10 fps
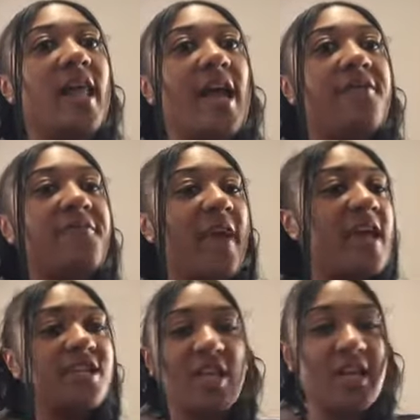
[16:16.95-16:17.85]
like
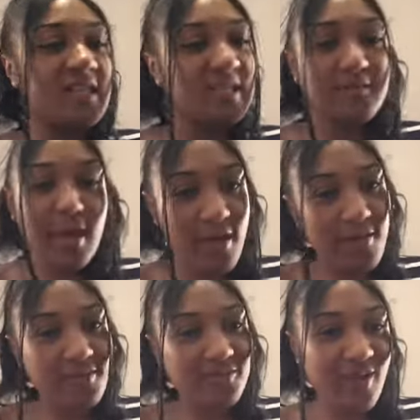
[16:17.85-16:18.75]
fake checks his
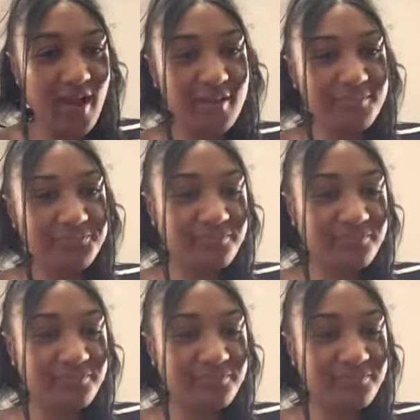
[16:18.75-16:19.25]
mail, right?